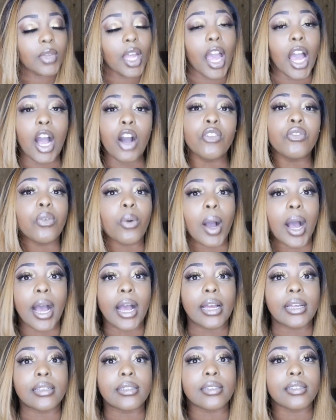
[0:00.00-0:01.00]

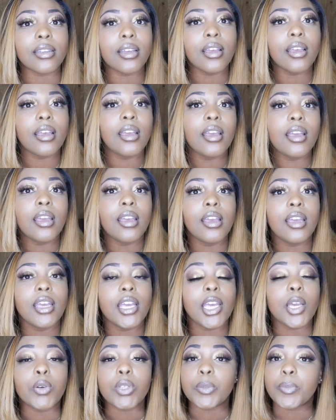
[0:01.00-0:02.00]
health-wise,
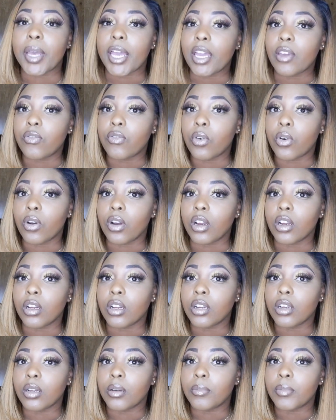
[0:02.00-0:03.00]
it was paid for
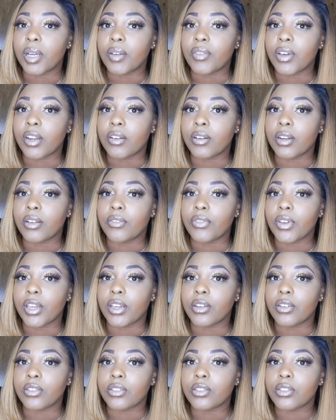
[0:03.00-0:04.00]
by Veteran
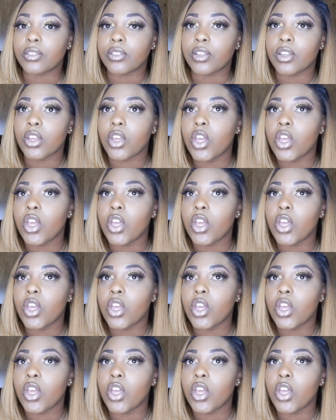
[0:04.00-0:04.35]
Affairs.